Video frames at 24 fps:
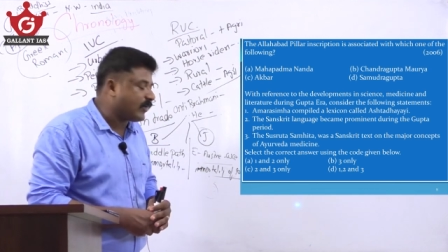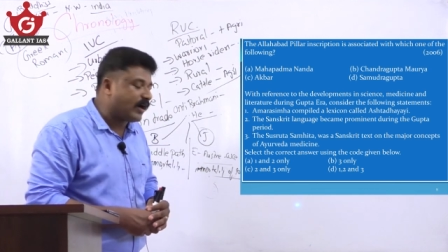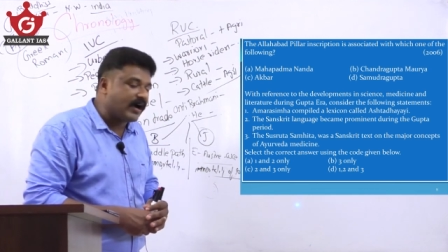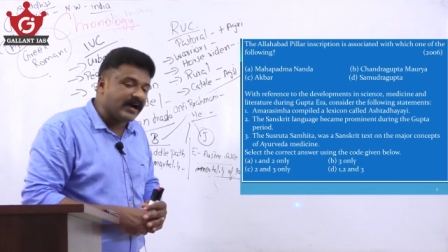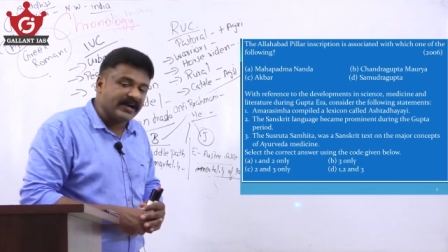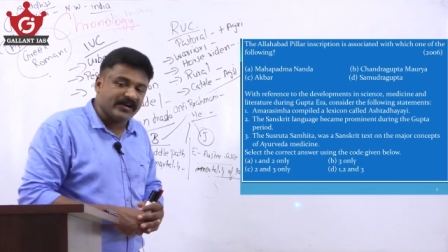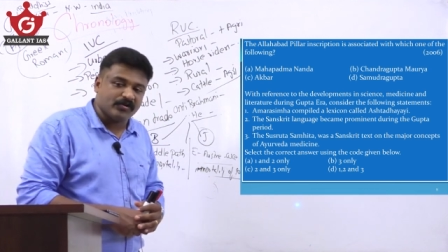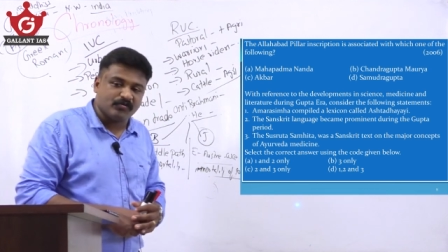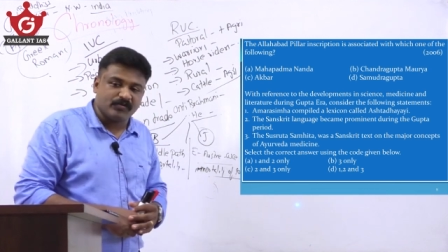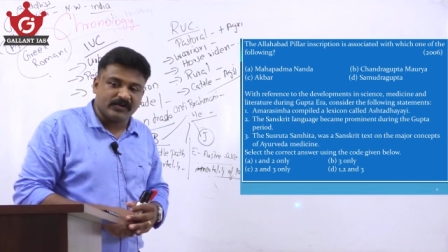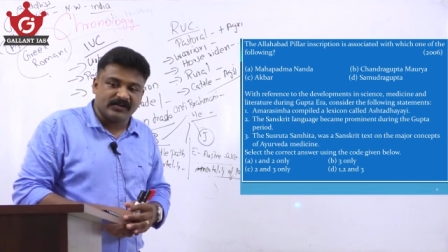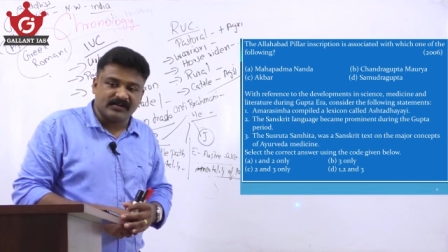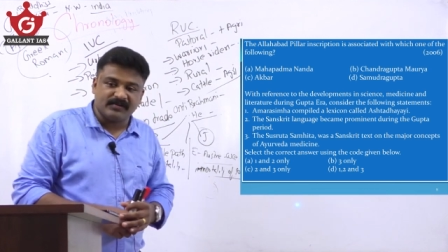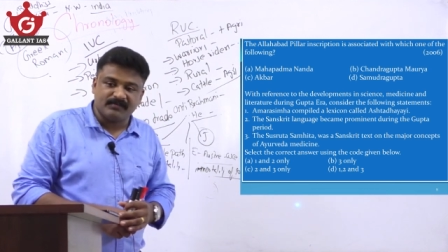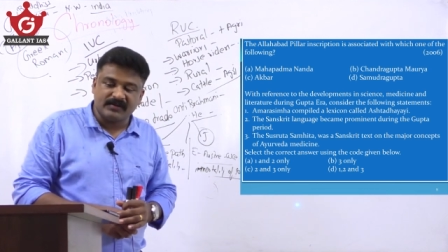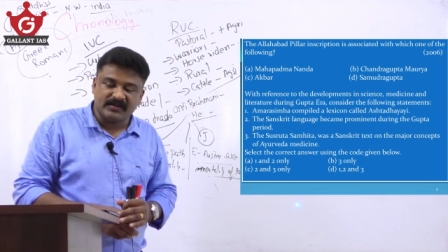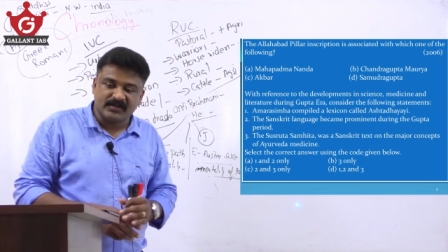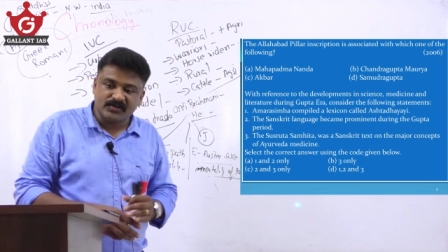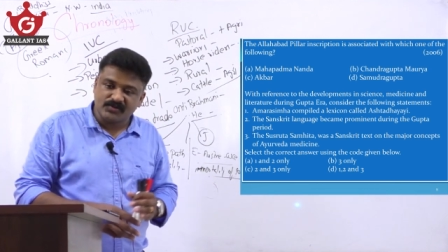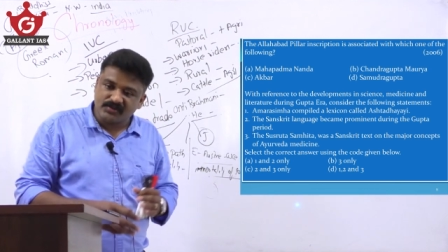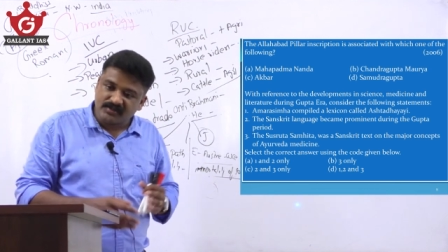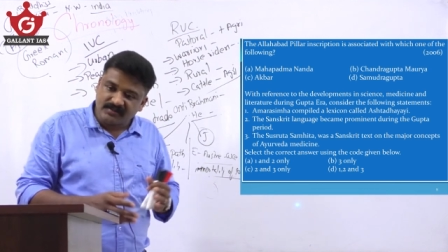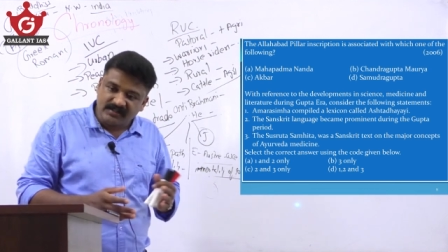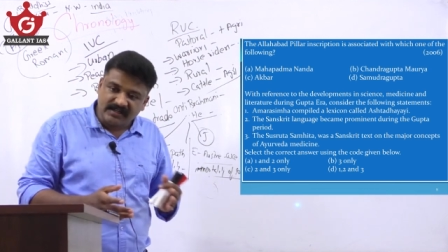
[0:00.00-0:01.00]
Ayurveda
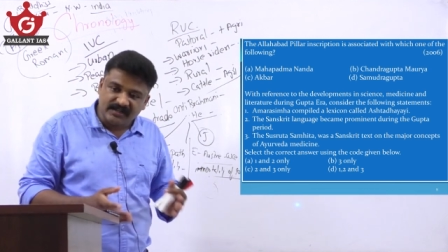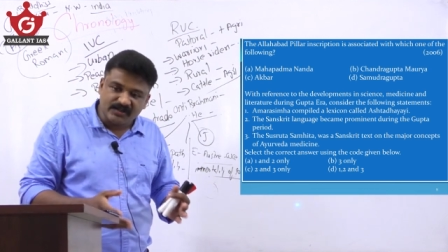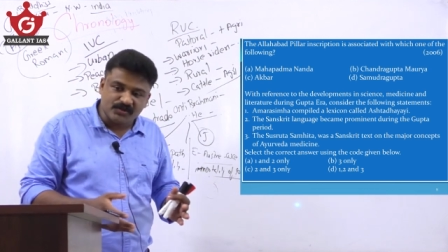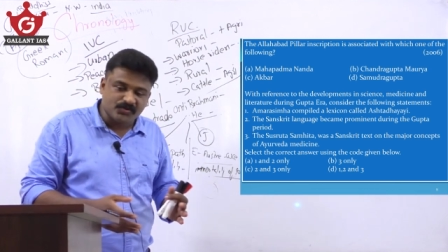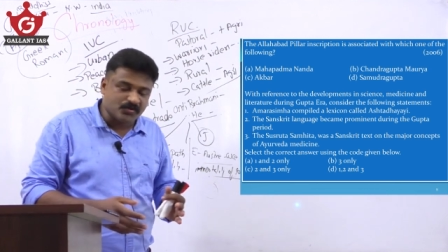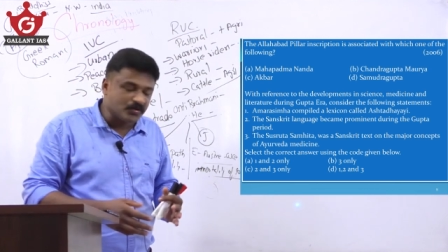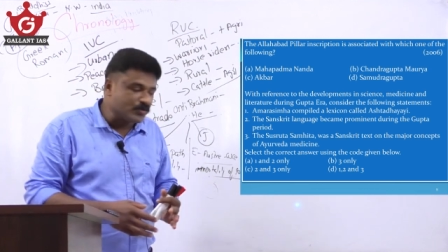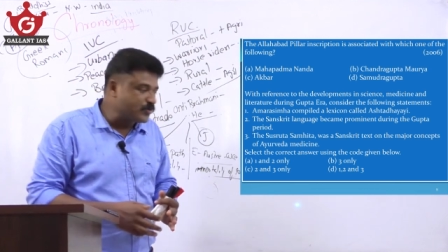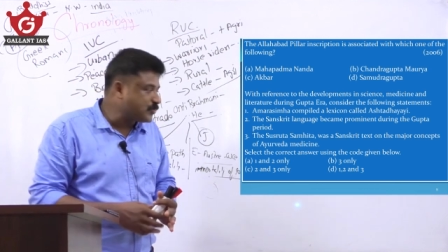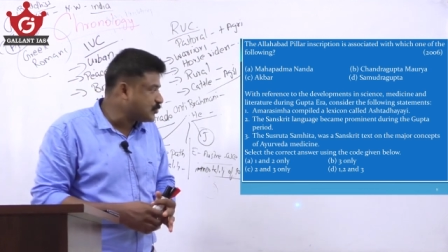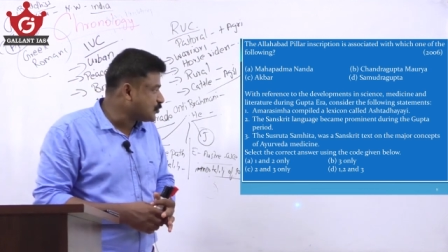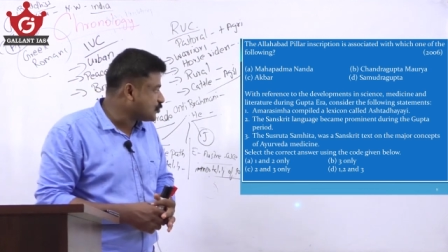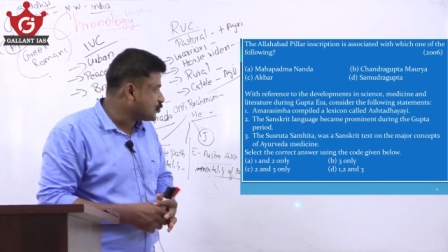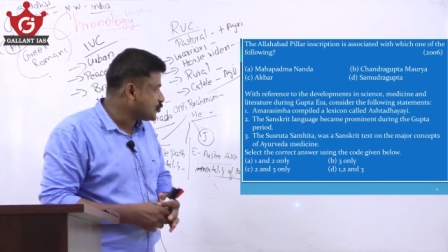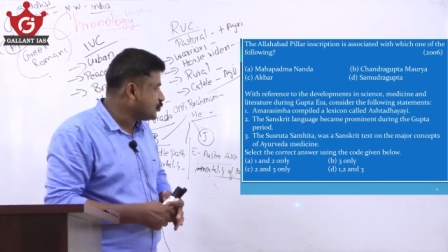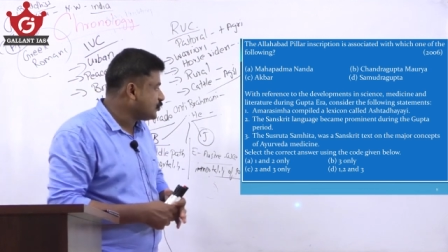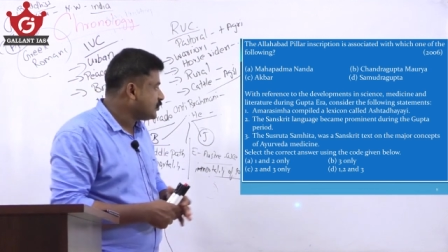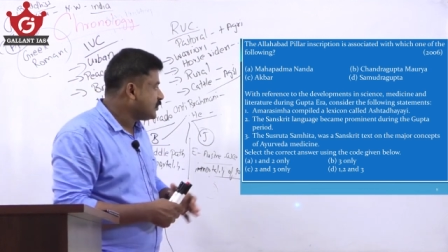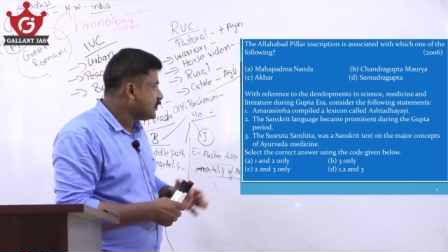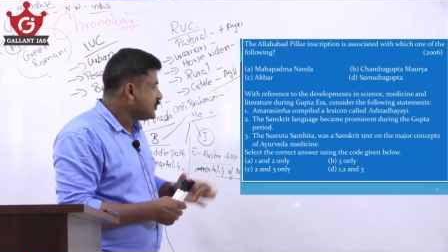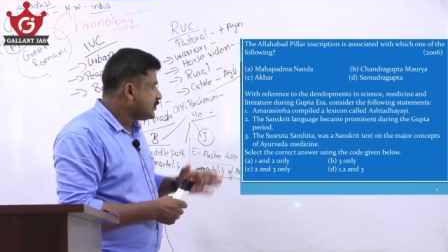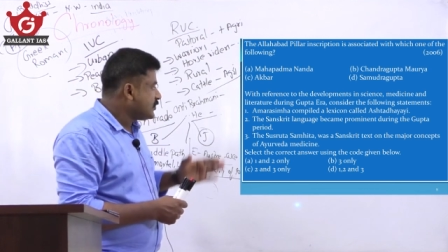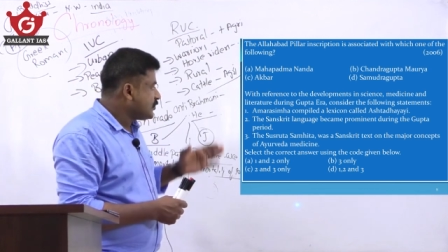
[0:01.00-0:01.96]
medicine. That is also true.